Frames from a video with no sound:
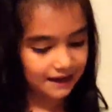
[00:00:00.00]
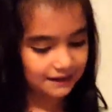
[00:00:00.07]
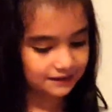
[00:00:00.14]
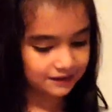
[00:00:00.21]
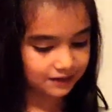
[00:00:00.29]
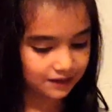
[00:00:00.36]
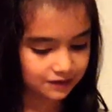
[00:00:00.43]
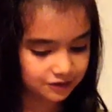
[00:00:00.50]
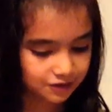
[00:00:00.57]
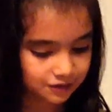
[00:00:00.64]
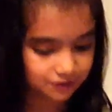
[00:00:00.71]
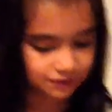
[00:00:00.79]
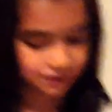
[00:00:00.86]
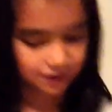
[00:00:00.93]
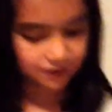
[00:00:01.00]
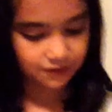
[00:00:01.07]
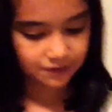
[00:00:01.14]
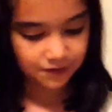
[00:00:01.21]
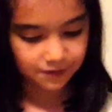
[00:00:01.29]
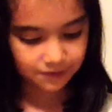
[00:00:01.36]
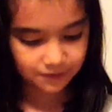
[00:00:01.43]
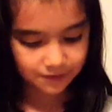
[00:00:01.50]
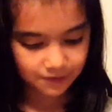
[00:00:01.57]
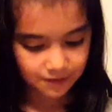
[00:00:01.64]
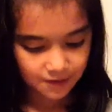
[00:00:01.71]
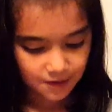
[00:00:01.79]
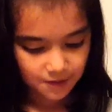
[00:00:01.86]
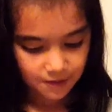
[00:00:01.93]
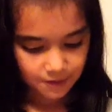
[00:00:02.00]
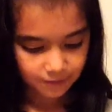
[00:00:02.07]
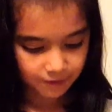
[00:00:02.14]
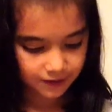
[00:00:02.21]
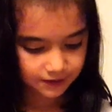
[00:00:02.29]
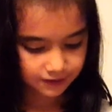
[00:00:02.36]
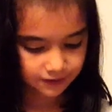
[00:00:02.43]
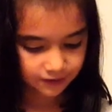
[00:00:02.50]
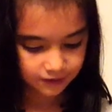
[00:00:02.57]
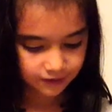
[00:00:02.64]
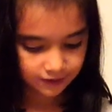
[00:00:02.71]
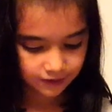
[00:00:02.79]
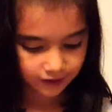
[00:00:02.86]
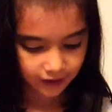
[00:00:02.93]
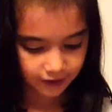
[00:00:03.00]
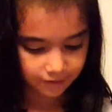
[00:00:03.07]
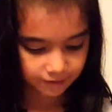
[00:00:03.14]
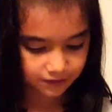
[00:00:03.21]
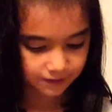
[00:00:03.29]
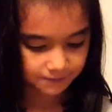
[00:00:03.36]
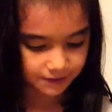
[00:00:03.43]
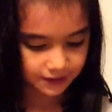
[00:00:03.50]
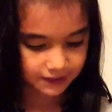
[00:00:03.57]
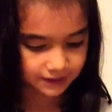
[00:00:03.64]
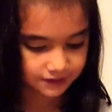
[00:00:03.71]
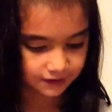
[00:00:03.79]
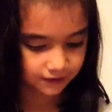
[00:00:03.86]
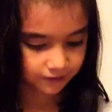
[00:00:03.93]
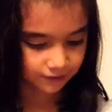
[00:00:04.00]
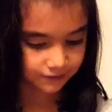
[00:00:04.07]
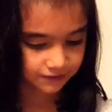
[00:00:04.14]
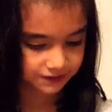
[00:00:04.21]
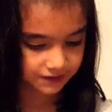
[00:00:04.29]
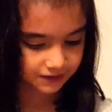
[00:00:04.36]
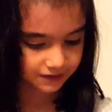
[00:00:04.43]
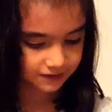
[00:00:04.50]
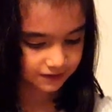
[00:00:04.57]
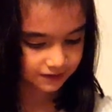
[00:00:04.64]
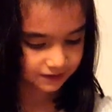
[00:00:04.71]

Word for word: and I'll also show you what it'll look like when a mini doll holds it.